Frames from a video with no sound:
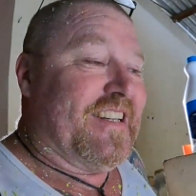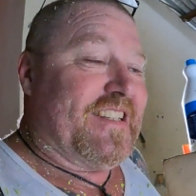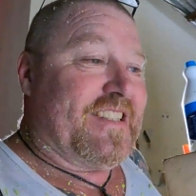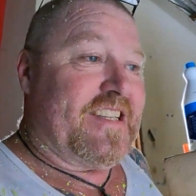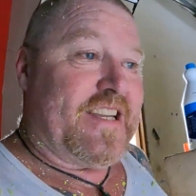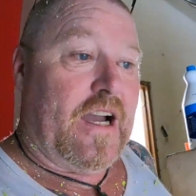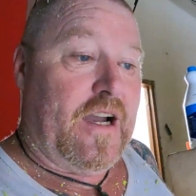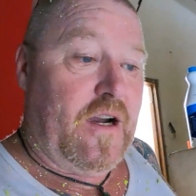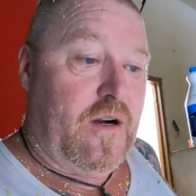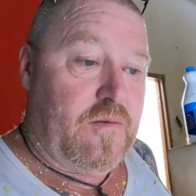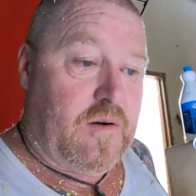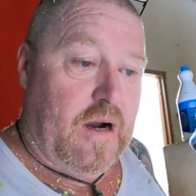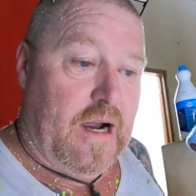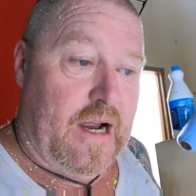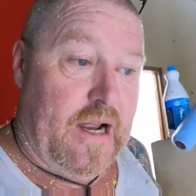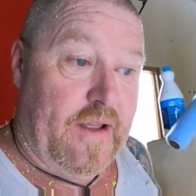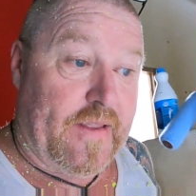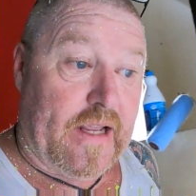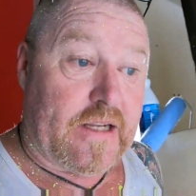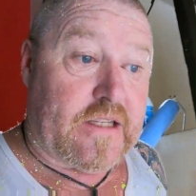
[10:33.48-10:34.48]
So
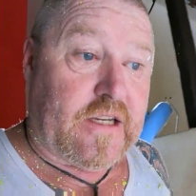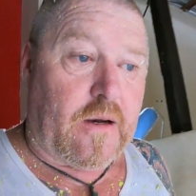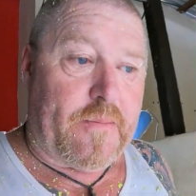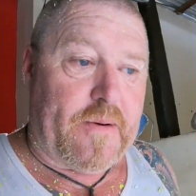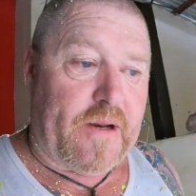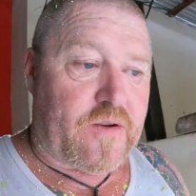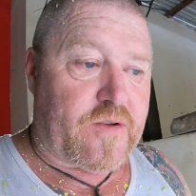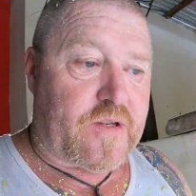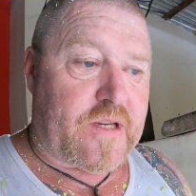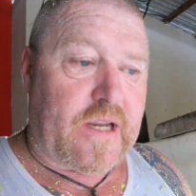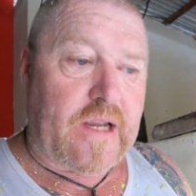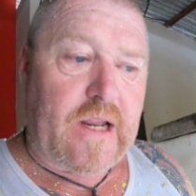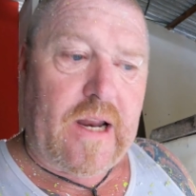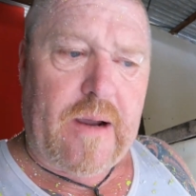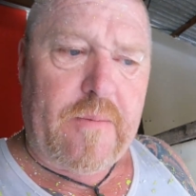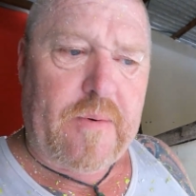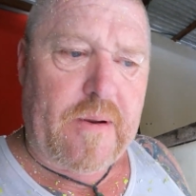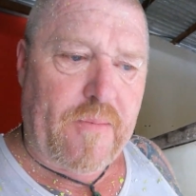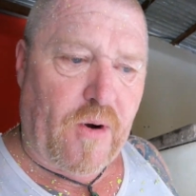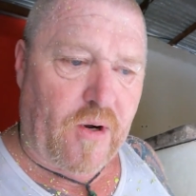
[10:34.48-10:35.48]
that's going to be interesting,
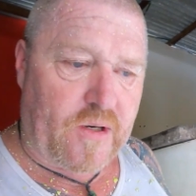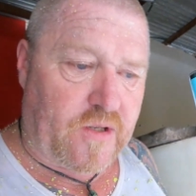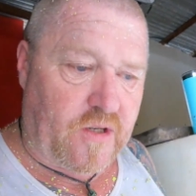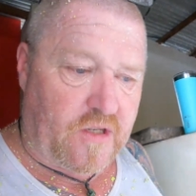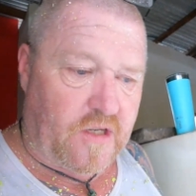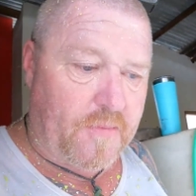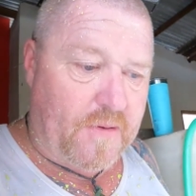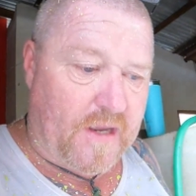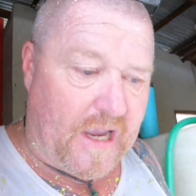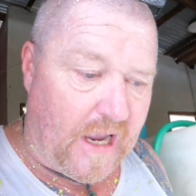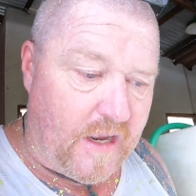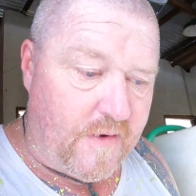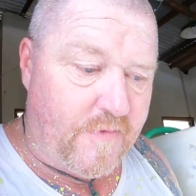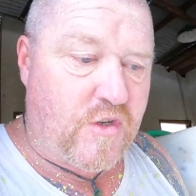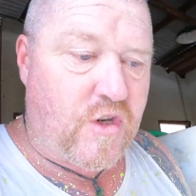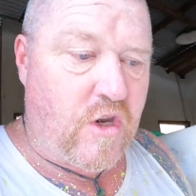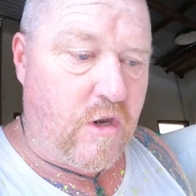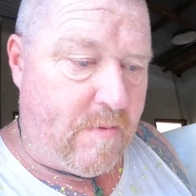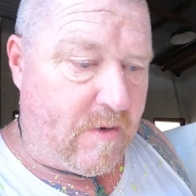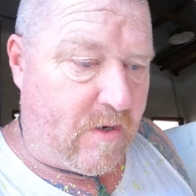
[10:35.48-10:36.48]
and we might do some
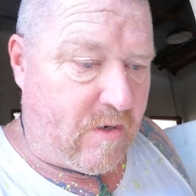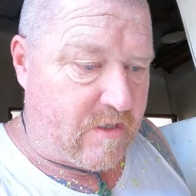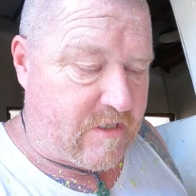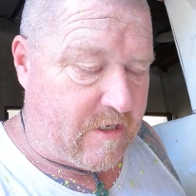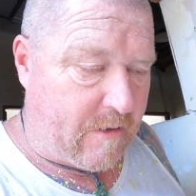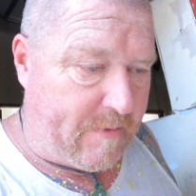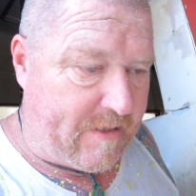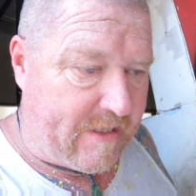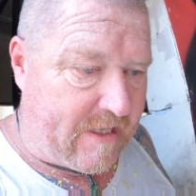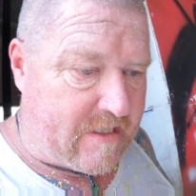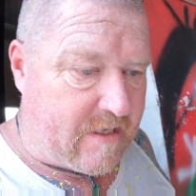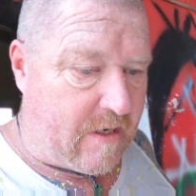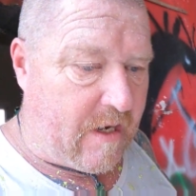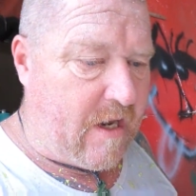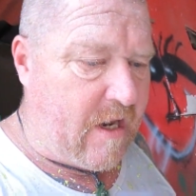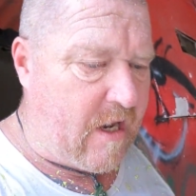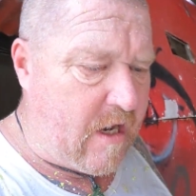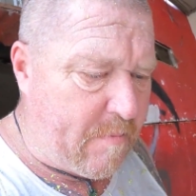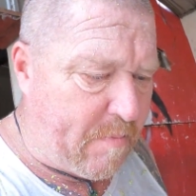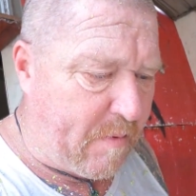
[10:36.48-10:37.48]
cave tubing or something. There's a
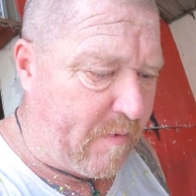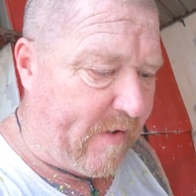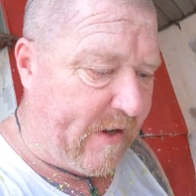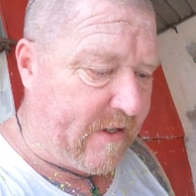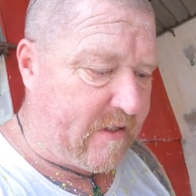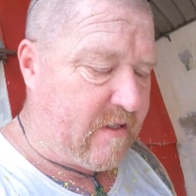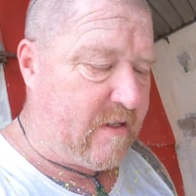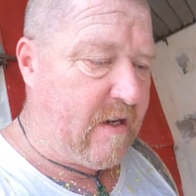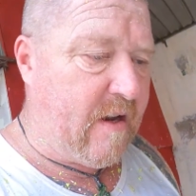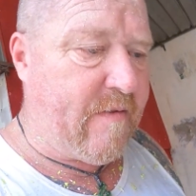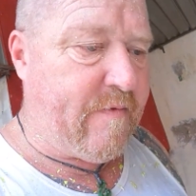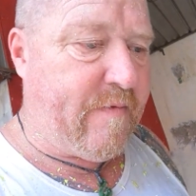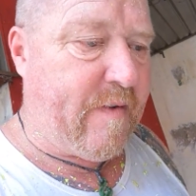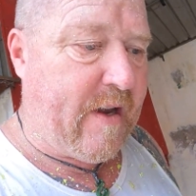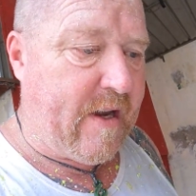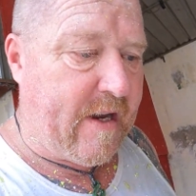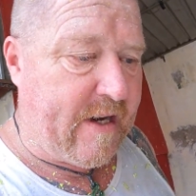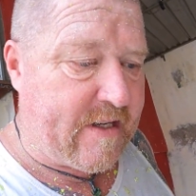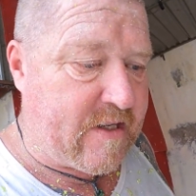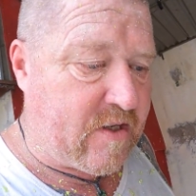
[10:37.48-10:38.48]
heap of
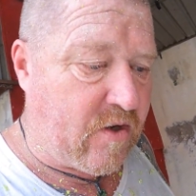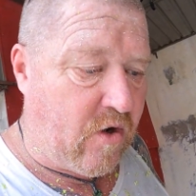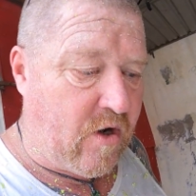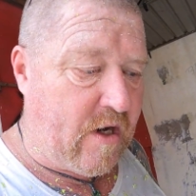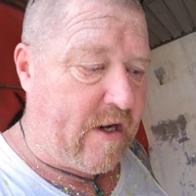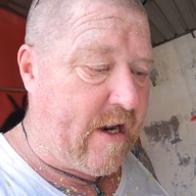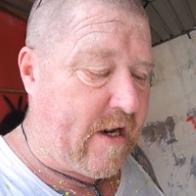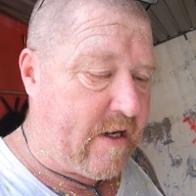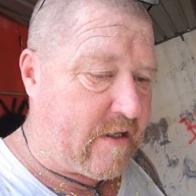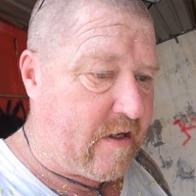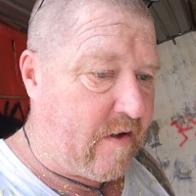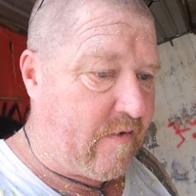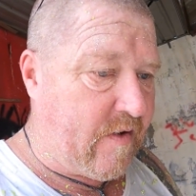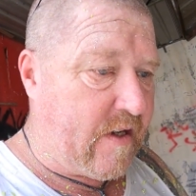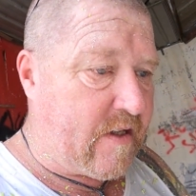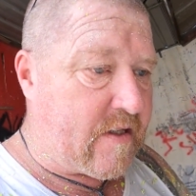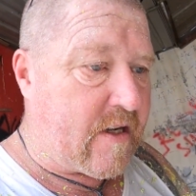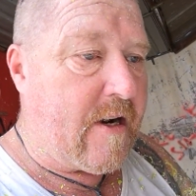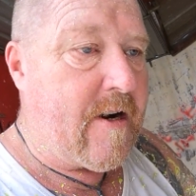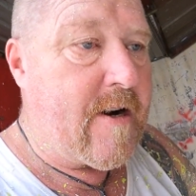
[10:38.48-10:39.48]
exciting
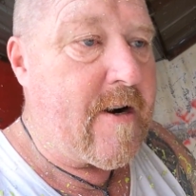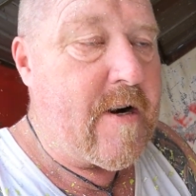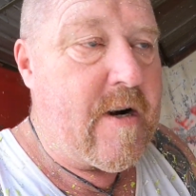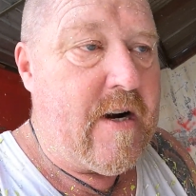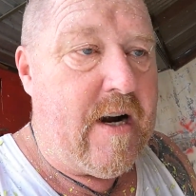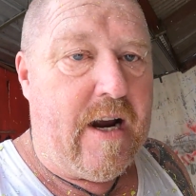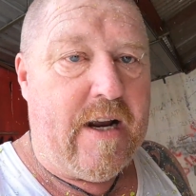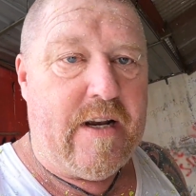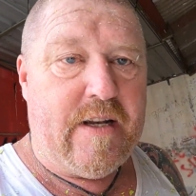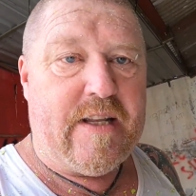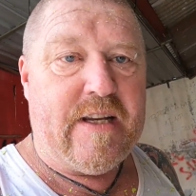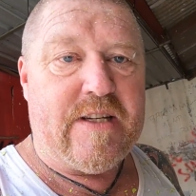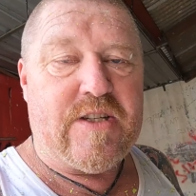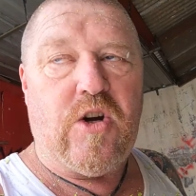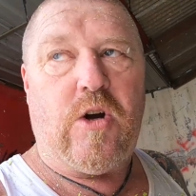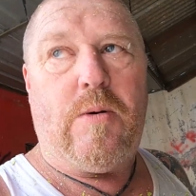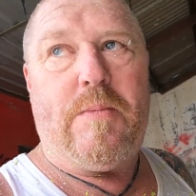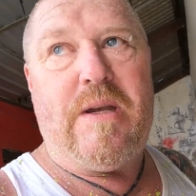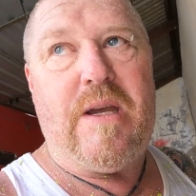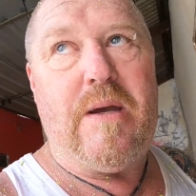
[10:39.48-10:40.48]
activities, and this
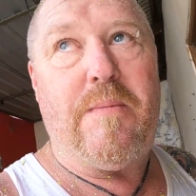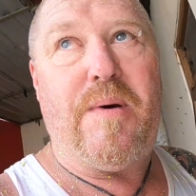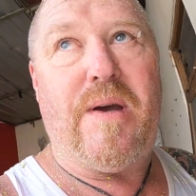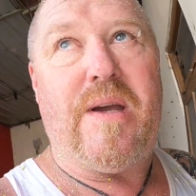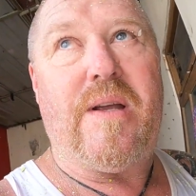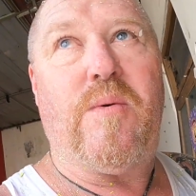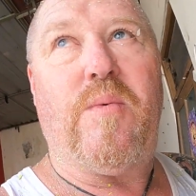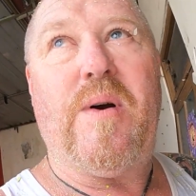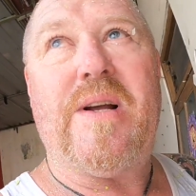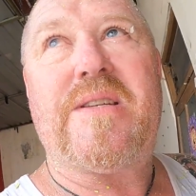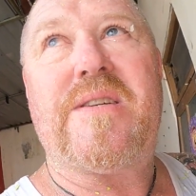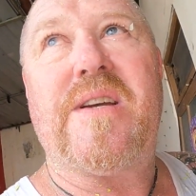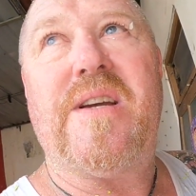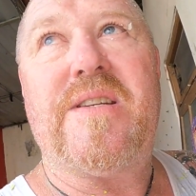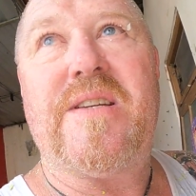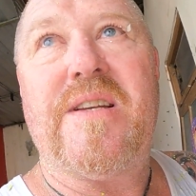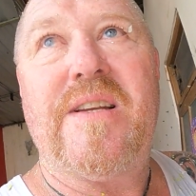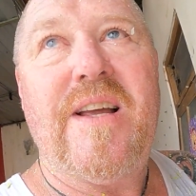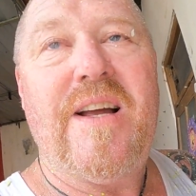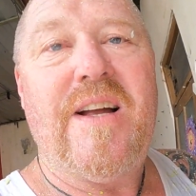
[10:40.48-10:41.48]
time of year, being a wet
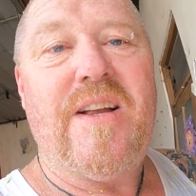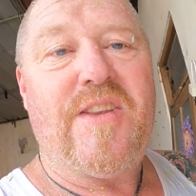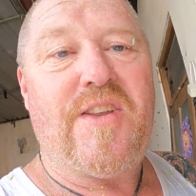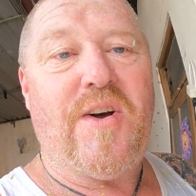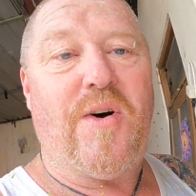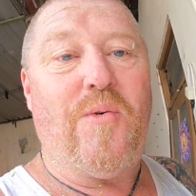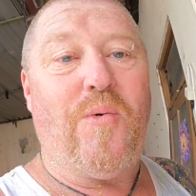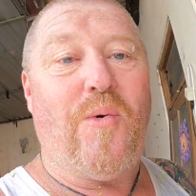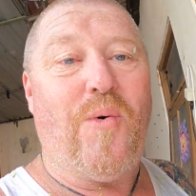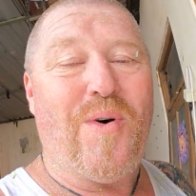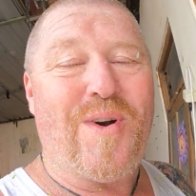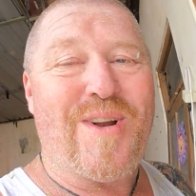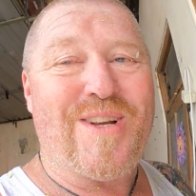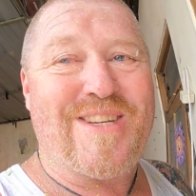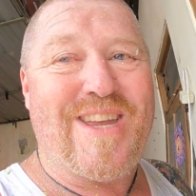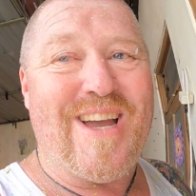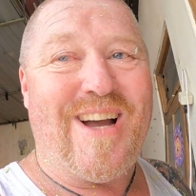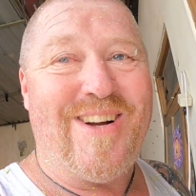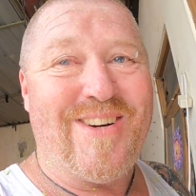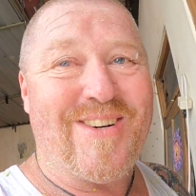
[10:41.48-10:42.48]
season, the
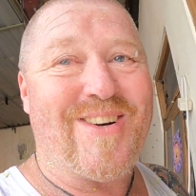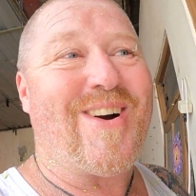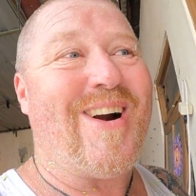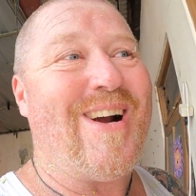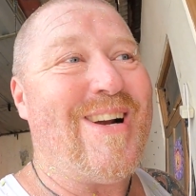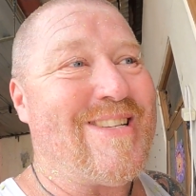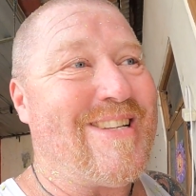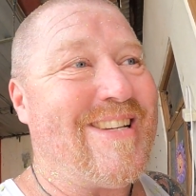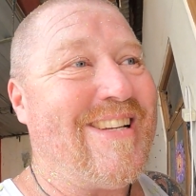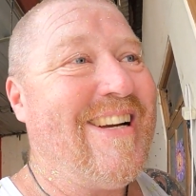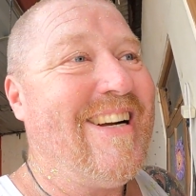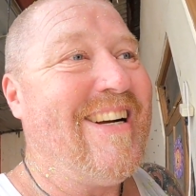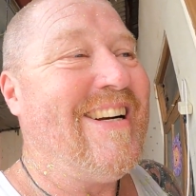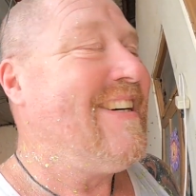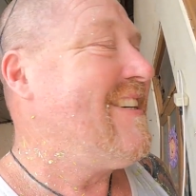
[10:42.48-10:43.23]
water's going crazy.